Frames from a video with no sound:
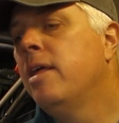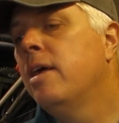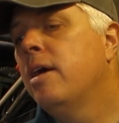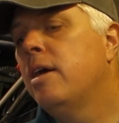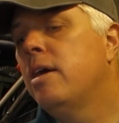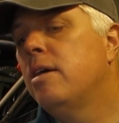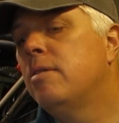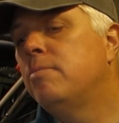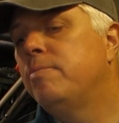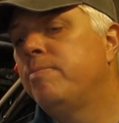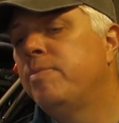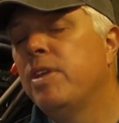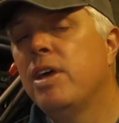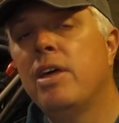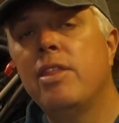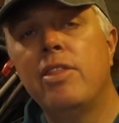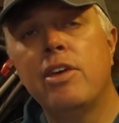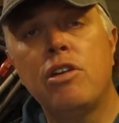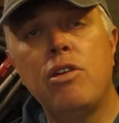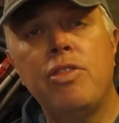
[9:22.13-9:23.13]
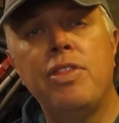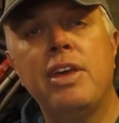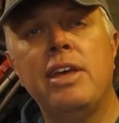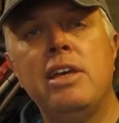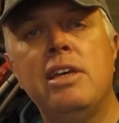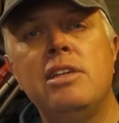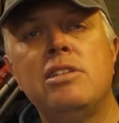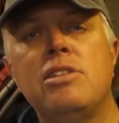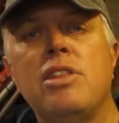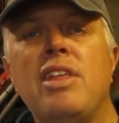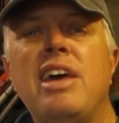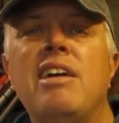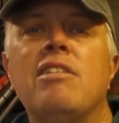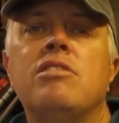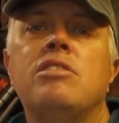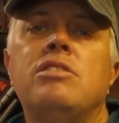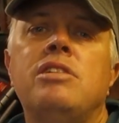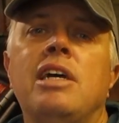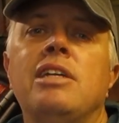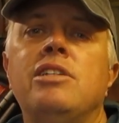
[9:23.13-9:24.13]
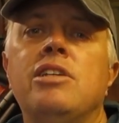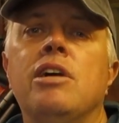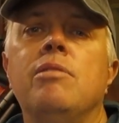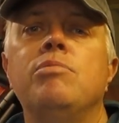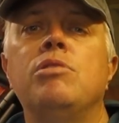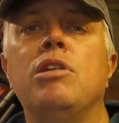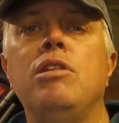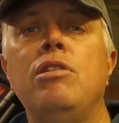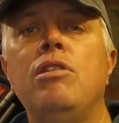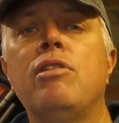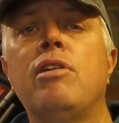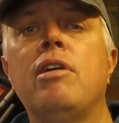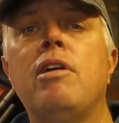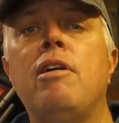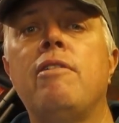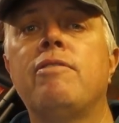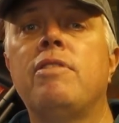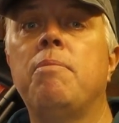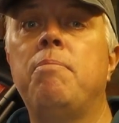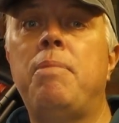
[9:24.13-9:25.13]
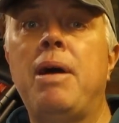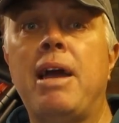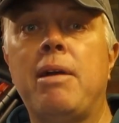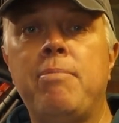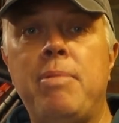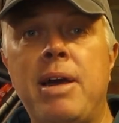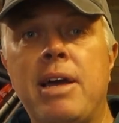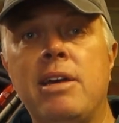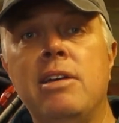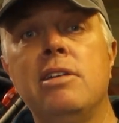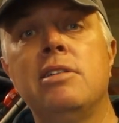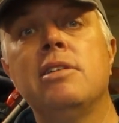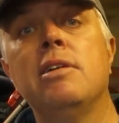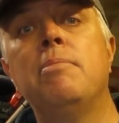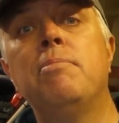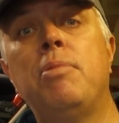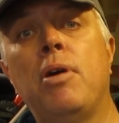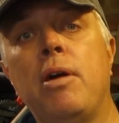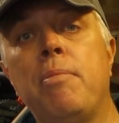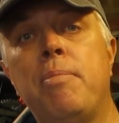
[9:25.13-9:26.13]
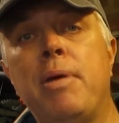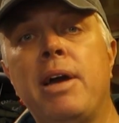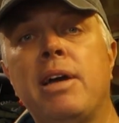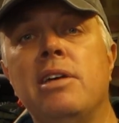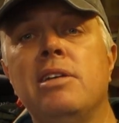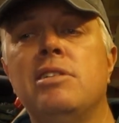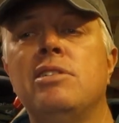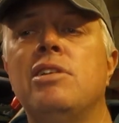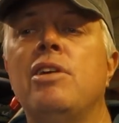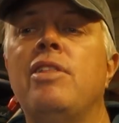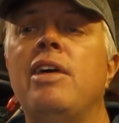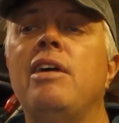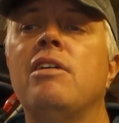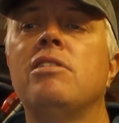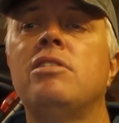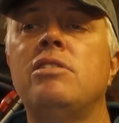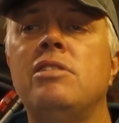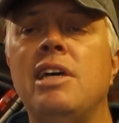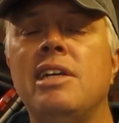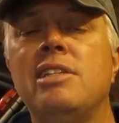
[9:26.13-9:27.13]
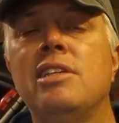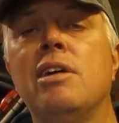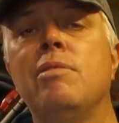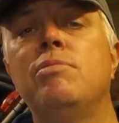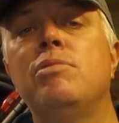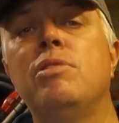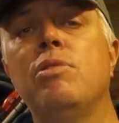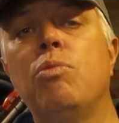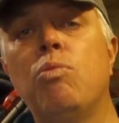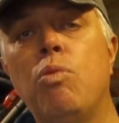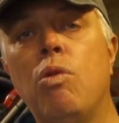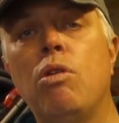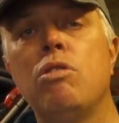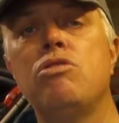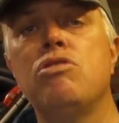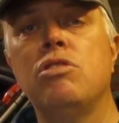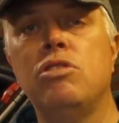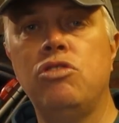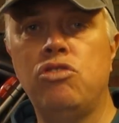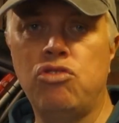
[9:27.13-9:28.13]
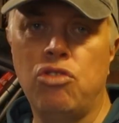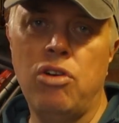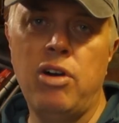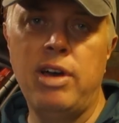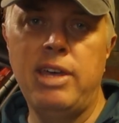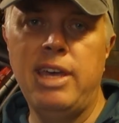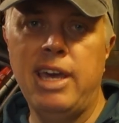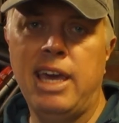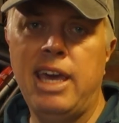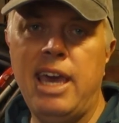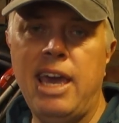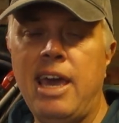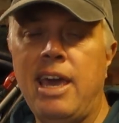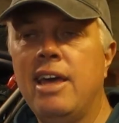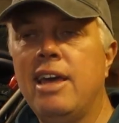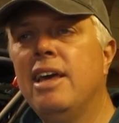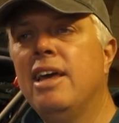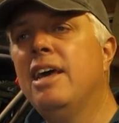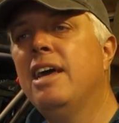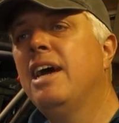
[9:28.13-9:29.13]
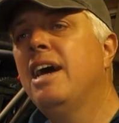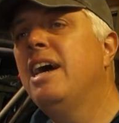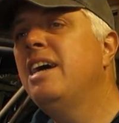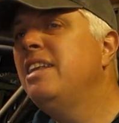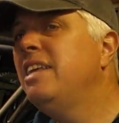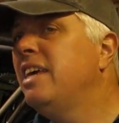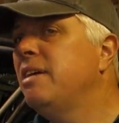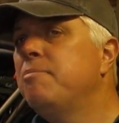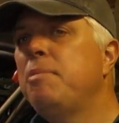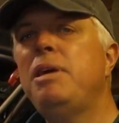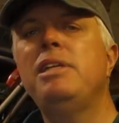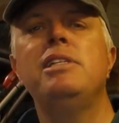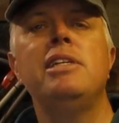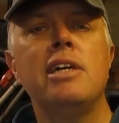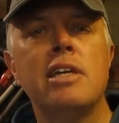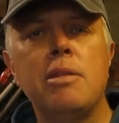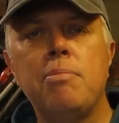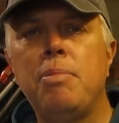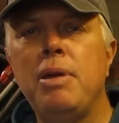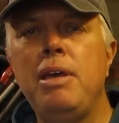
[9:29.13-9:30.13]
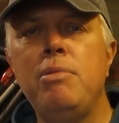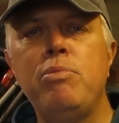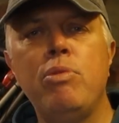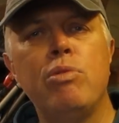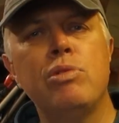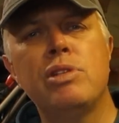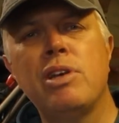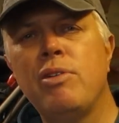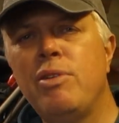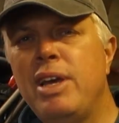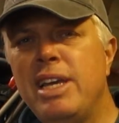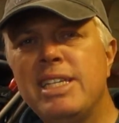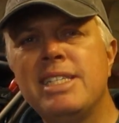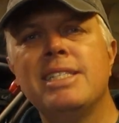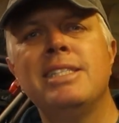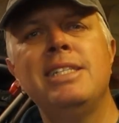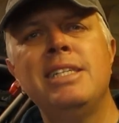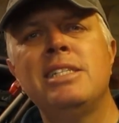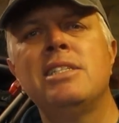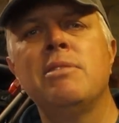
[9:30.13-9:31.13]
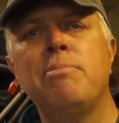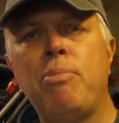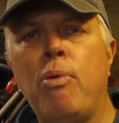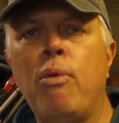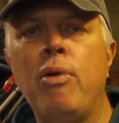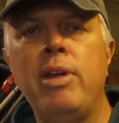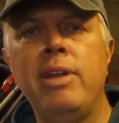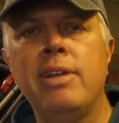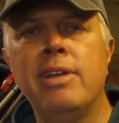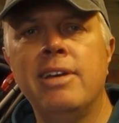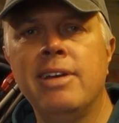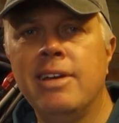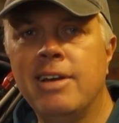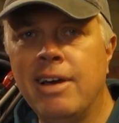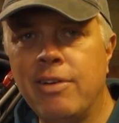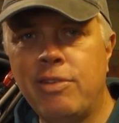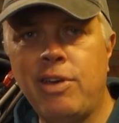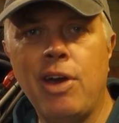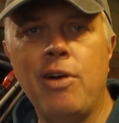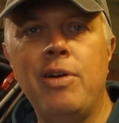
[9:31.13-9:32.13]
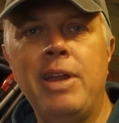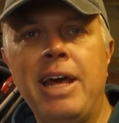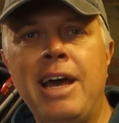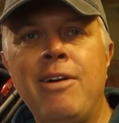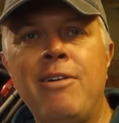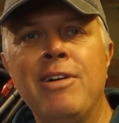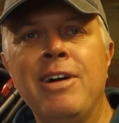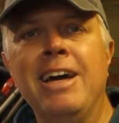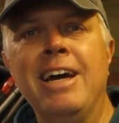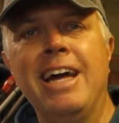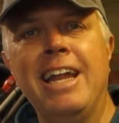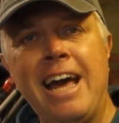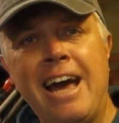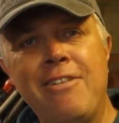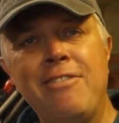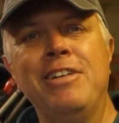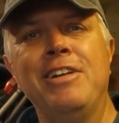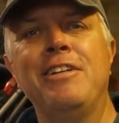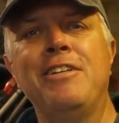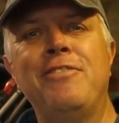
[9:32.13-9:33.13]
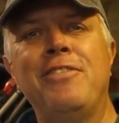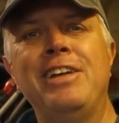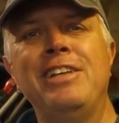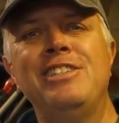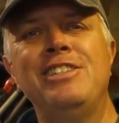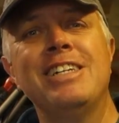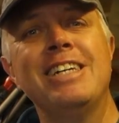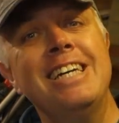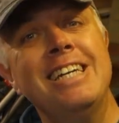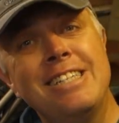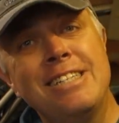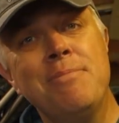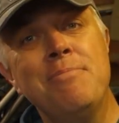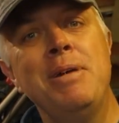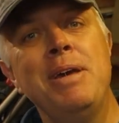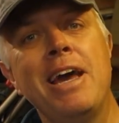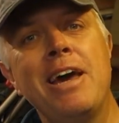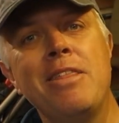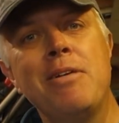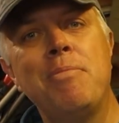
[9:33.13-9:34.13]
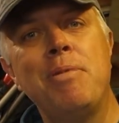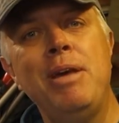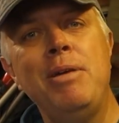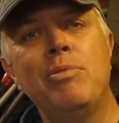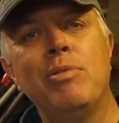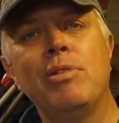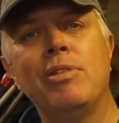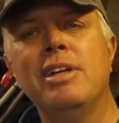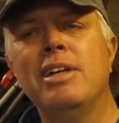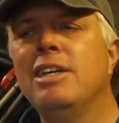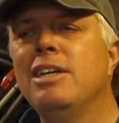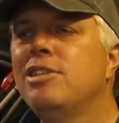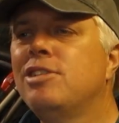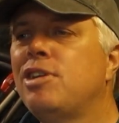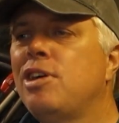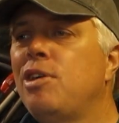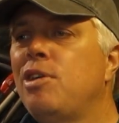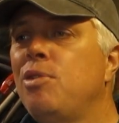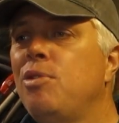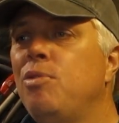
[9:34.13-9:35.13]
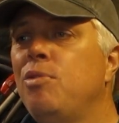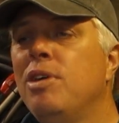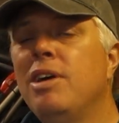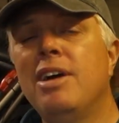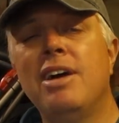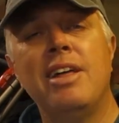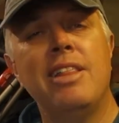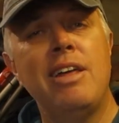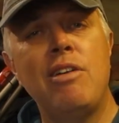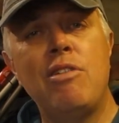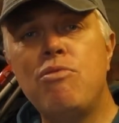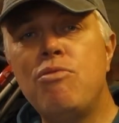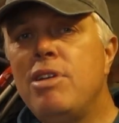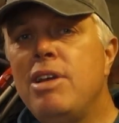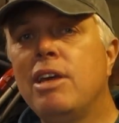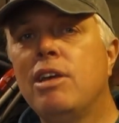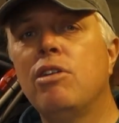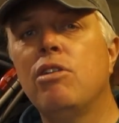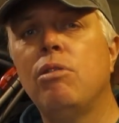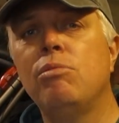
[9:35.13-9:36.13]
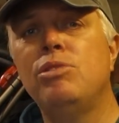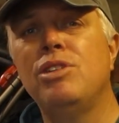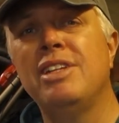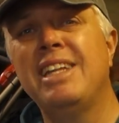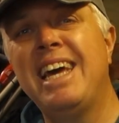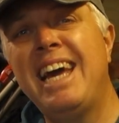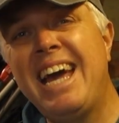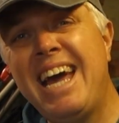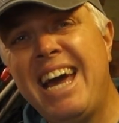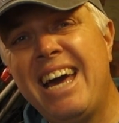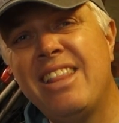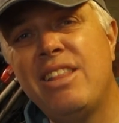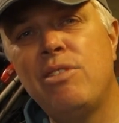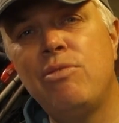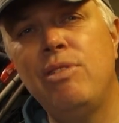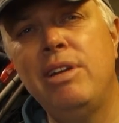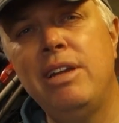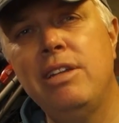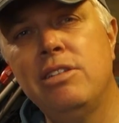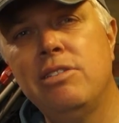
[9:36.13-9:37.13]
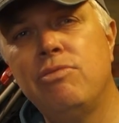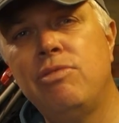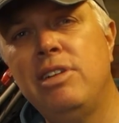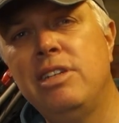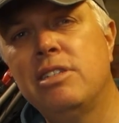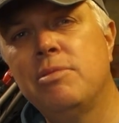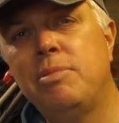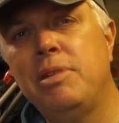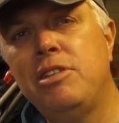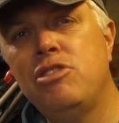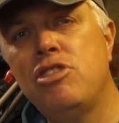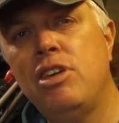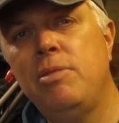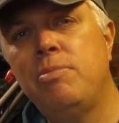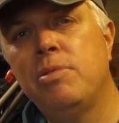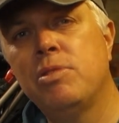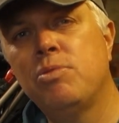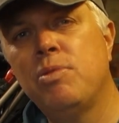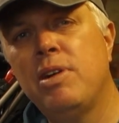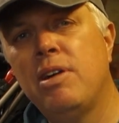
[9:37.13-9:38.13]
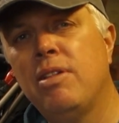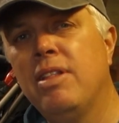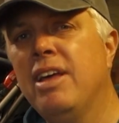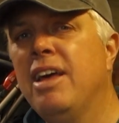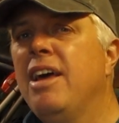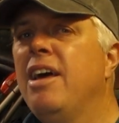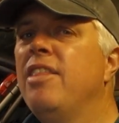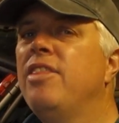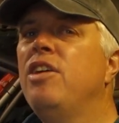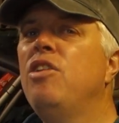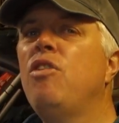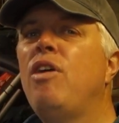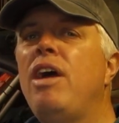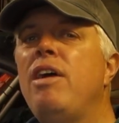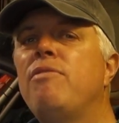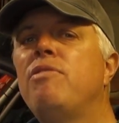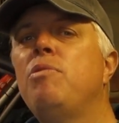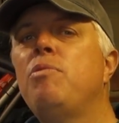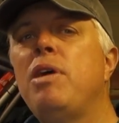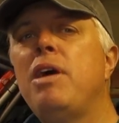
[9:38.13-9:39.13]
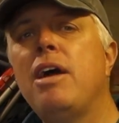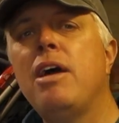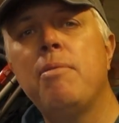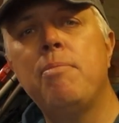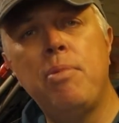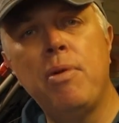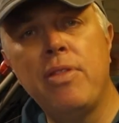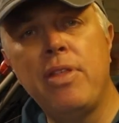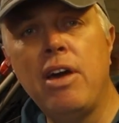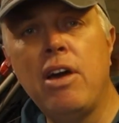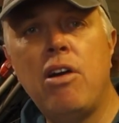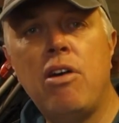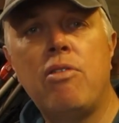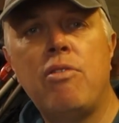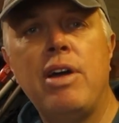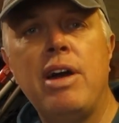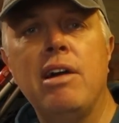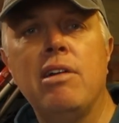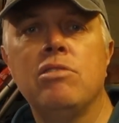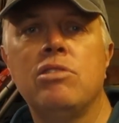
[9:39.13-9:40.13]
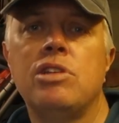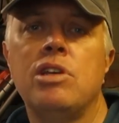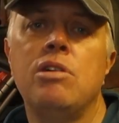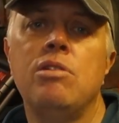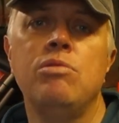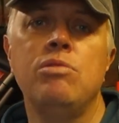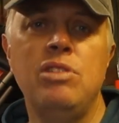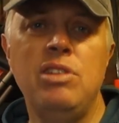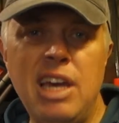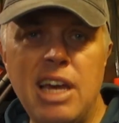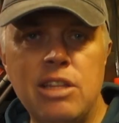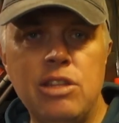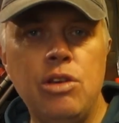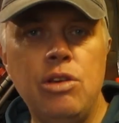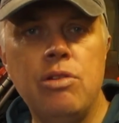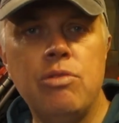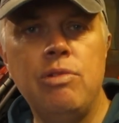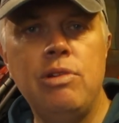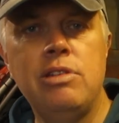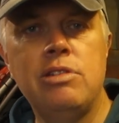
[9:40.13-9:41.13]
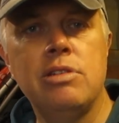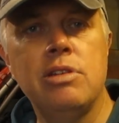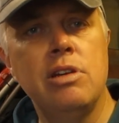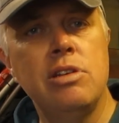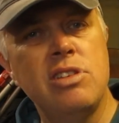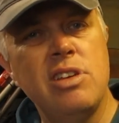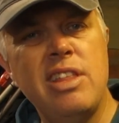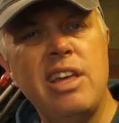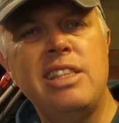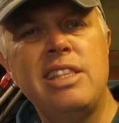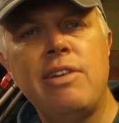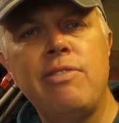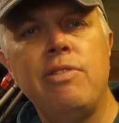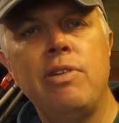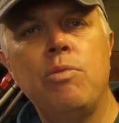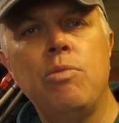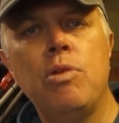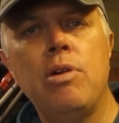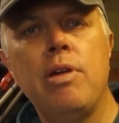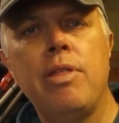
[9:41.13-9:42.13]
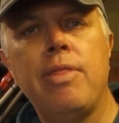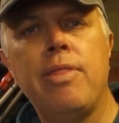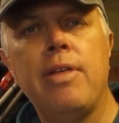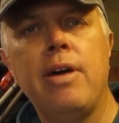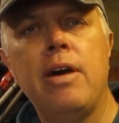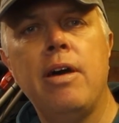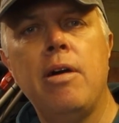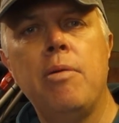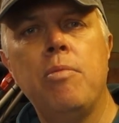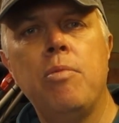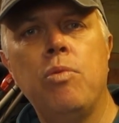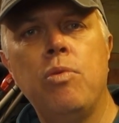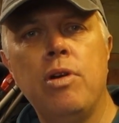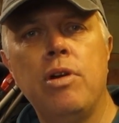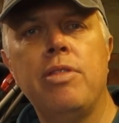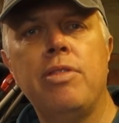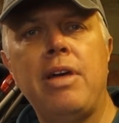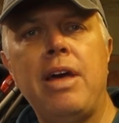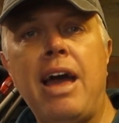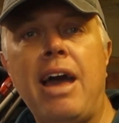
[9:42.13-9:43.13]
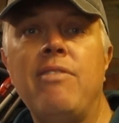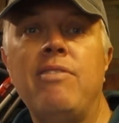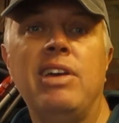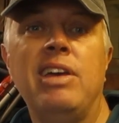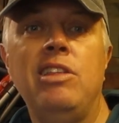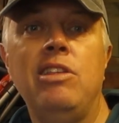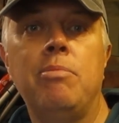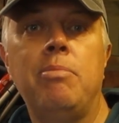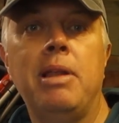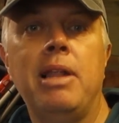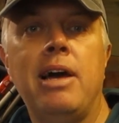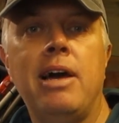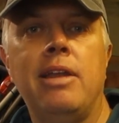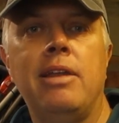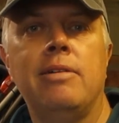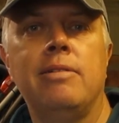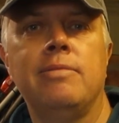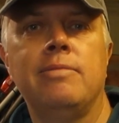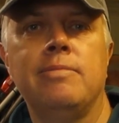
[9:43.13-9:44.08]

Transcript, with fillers: Um, the good thing is that they are set up to look after backpackers and bikepackers, so they are set up to wash and dry your kit. And you're meeting other people, so isn't this the point of going out and having an adventure is to meet other people? So they're a really good option and they're really reasonably cheap as well. They're not everywhere, but they are around, so yeah, do your research. They're definitely worth, um, worth having in your plan.